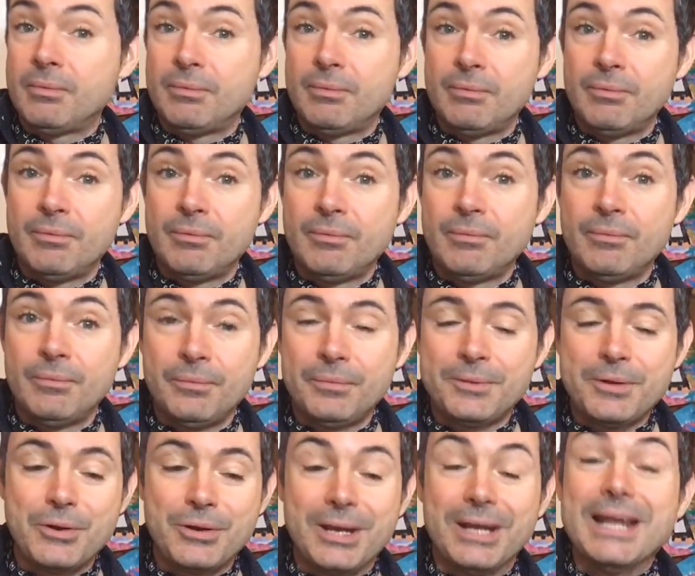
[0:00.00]

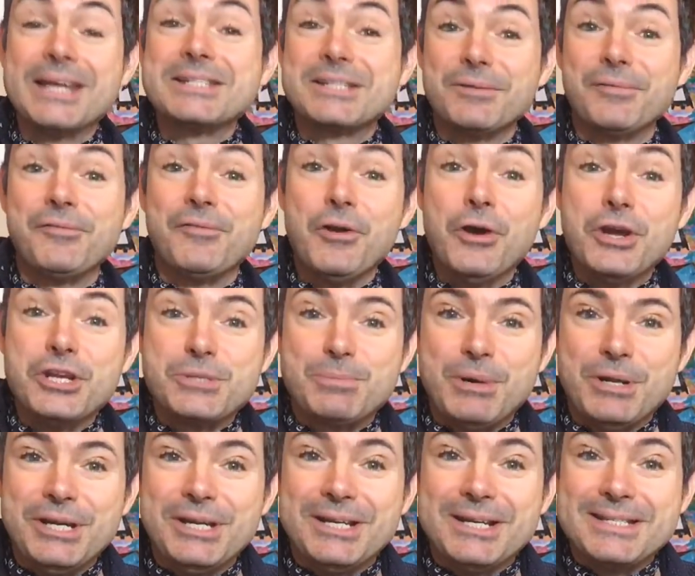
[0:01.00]
that's the first
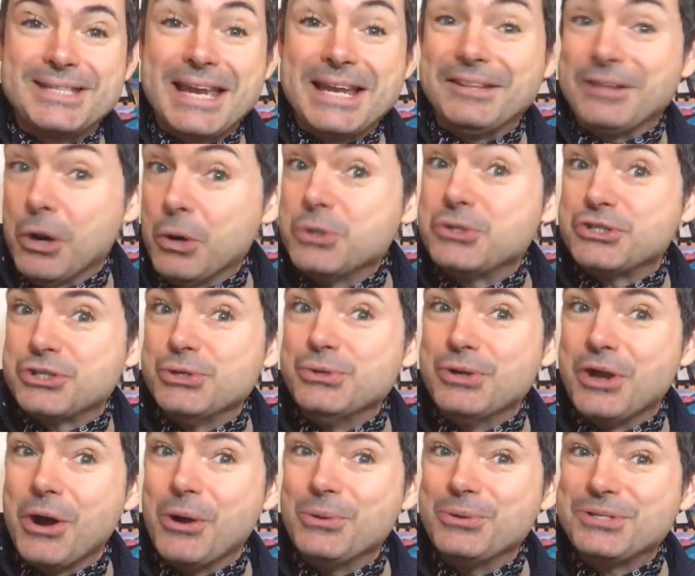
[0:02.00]
bit. You're gonna take those two
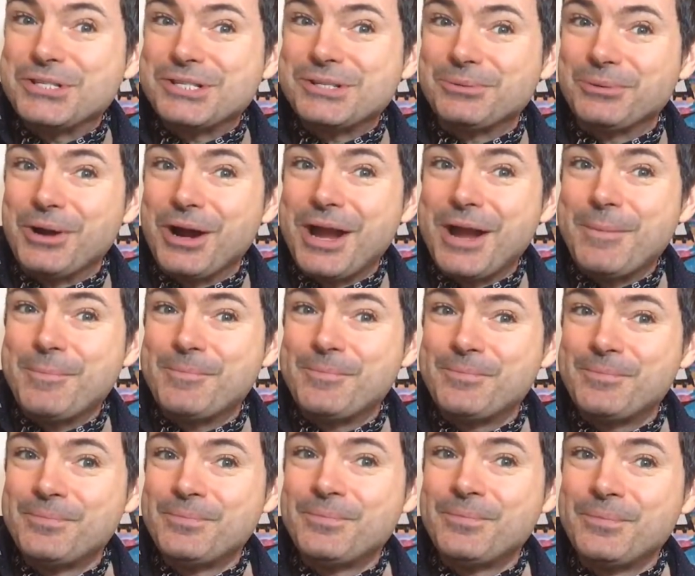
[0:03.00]
notes, right?
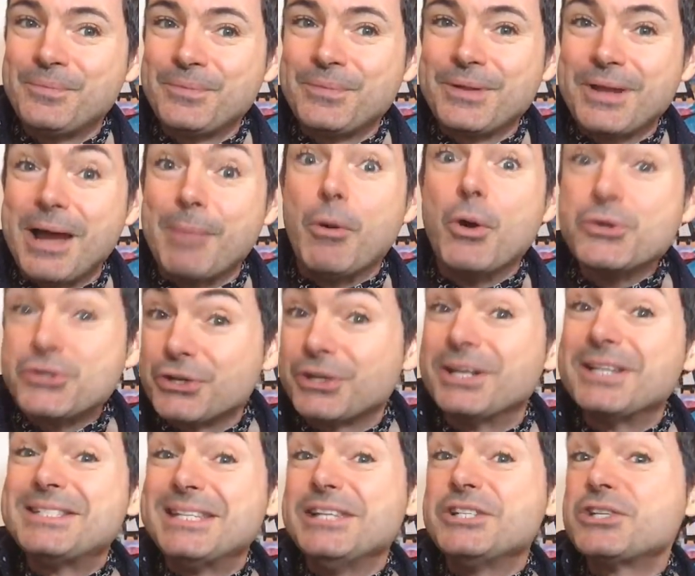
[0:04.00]
I'm also
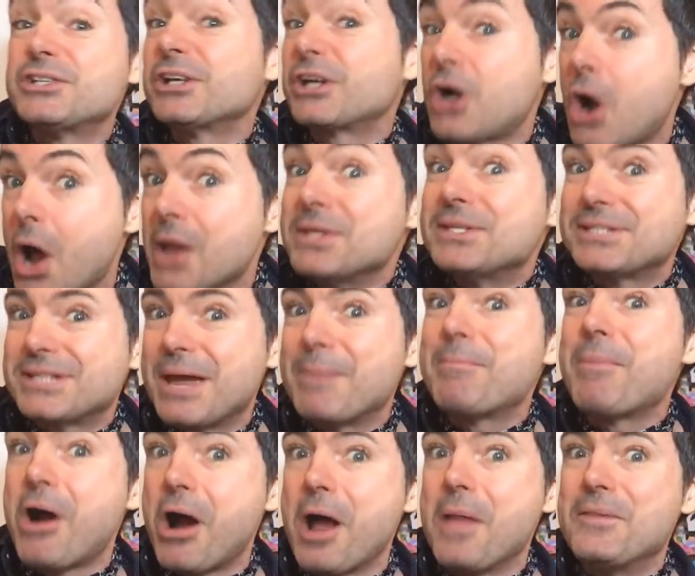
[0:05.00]
gonna teach you the
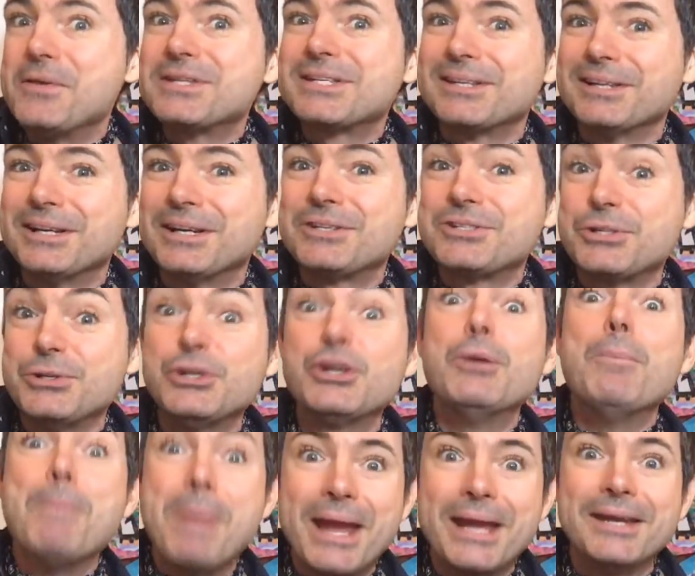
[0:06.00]
concept behind this lick so you
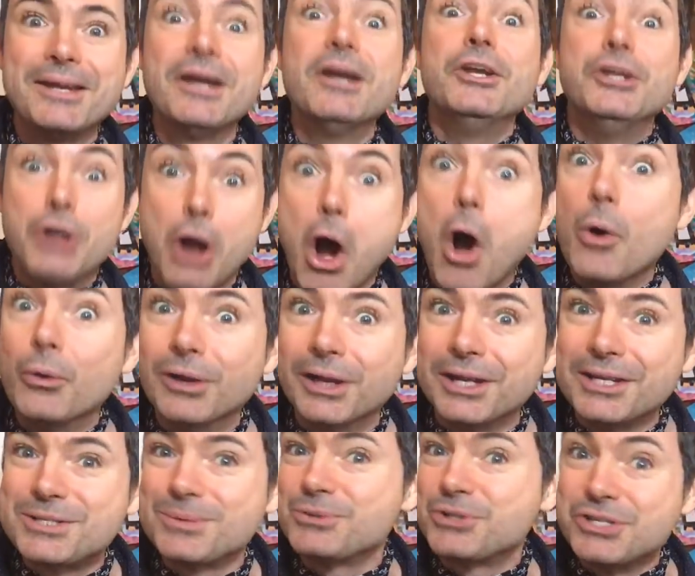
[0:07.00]
can make your own
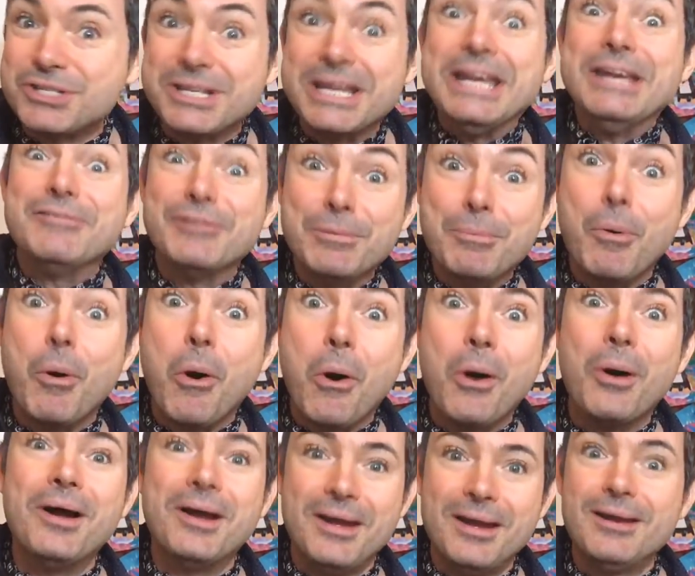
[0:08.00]
licks, which is even
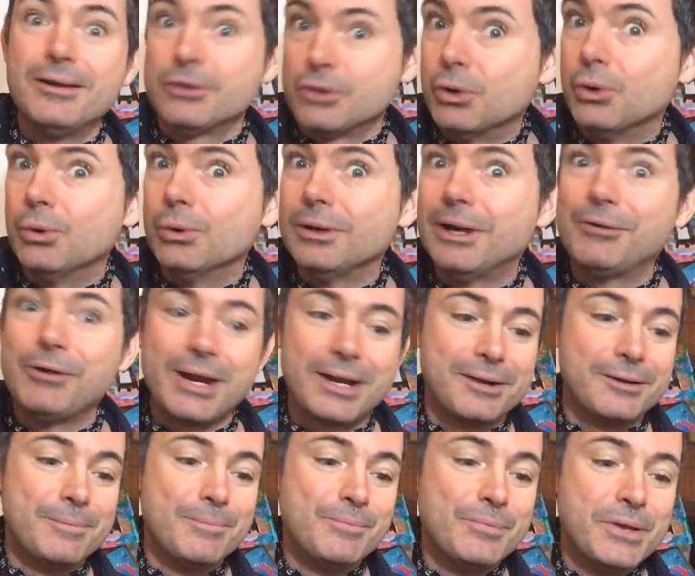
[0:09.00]
more cool, I
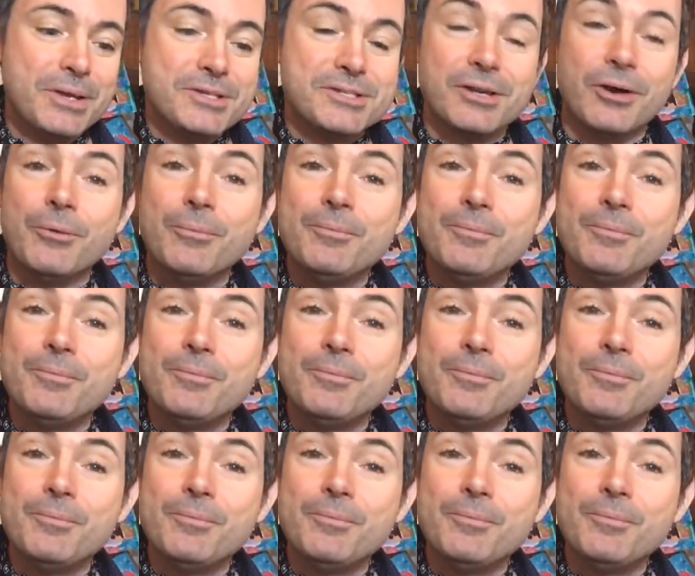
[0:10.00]
reckon. So,